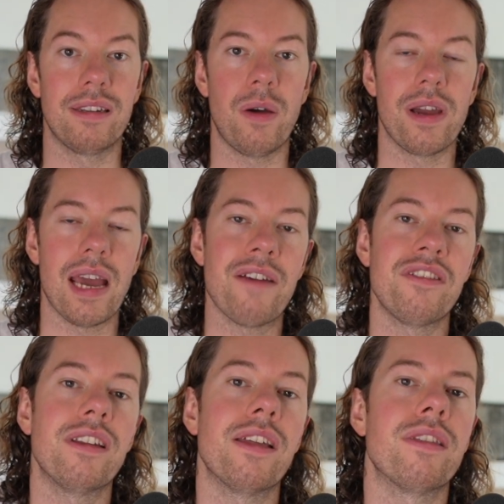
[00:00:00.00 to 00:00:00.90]
Now I
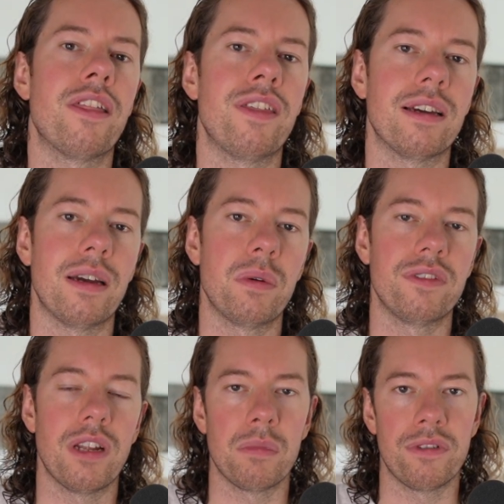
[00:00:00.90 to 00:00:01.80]
haven't done the thing I would have done